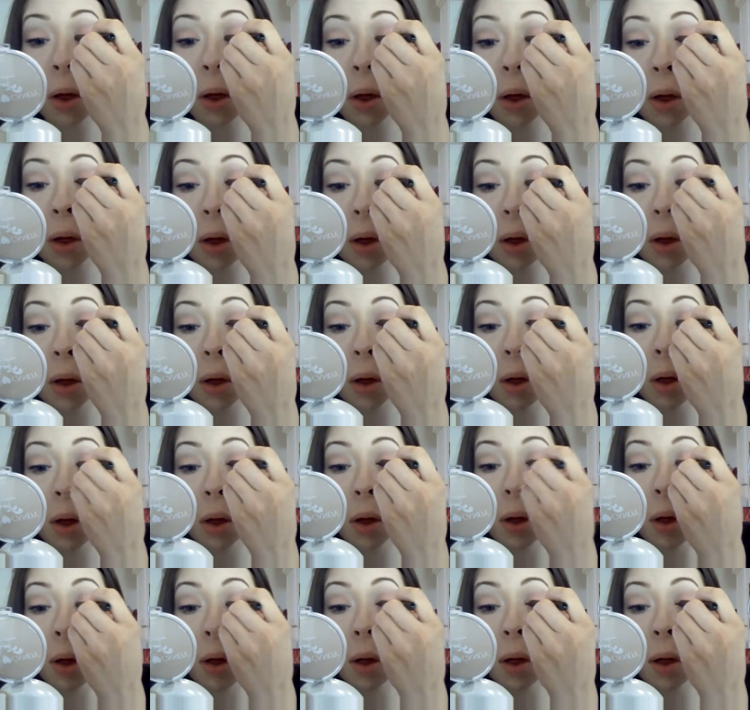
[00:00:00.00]

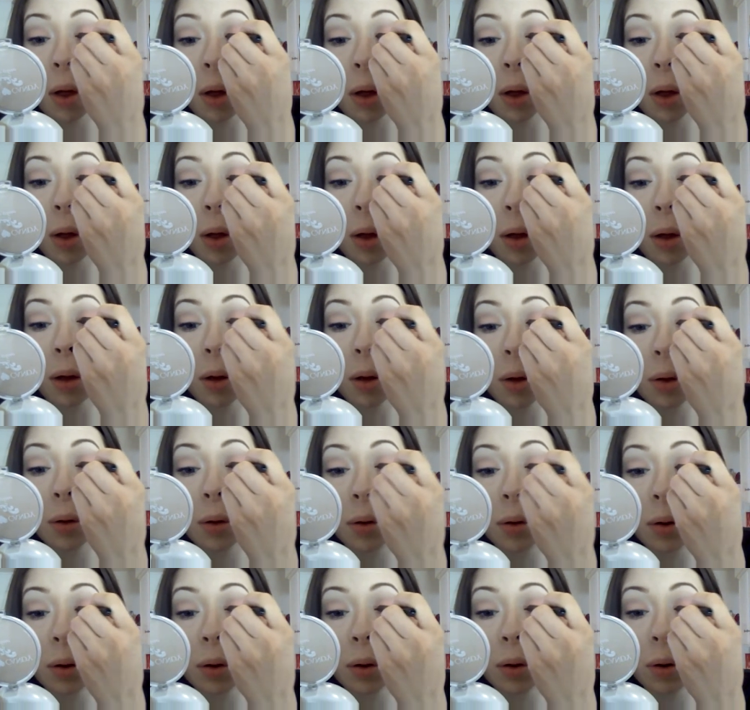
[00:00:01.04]

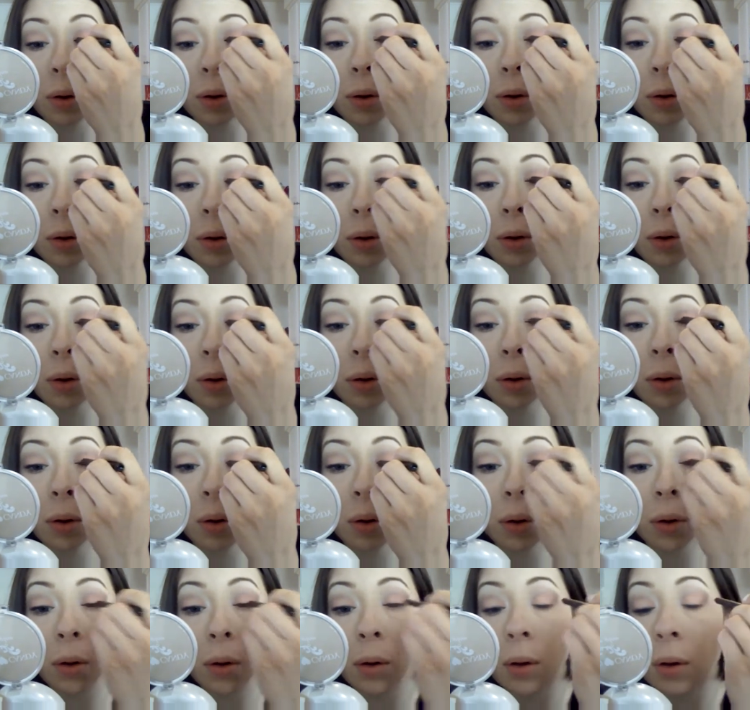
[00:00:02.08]

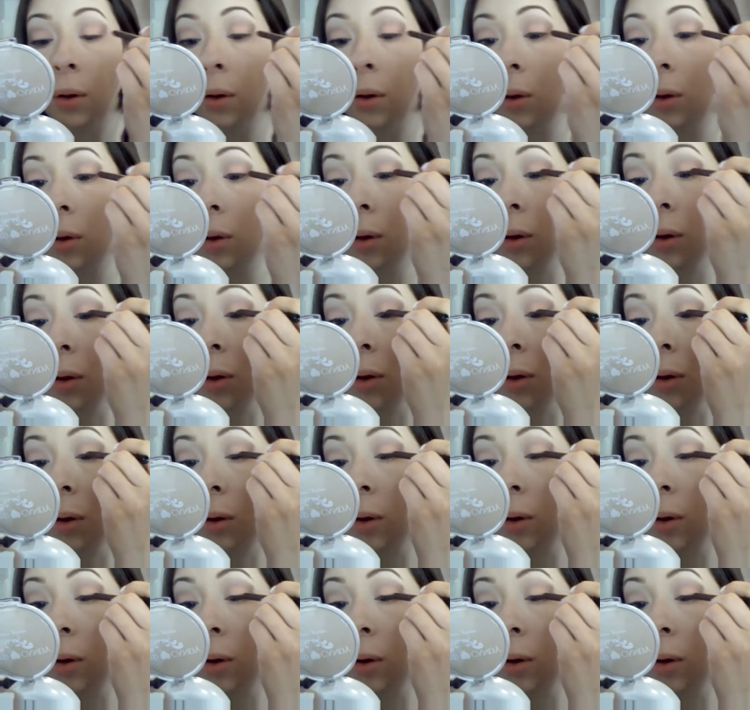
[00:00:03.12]
[no speech]